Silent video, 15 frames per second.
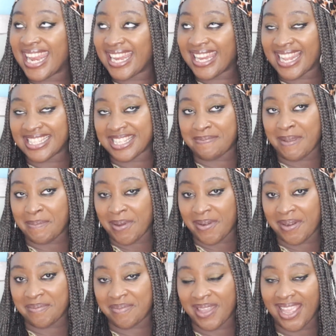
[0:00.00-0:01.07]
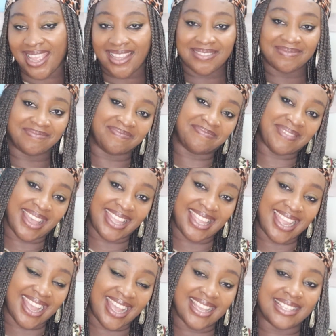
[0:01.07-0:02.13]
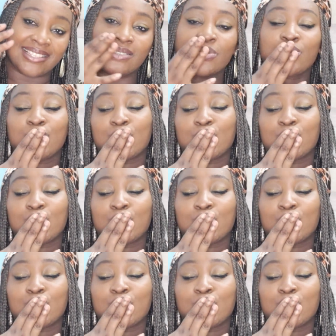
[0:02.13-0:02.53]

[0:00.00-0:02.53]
Neze Peperempe. Bye guys.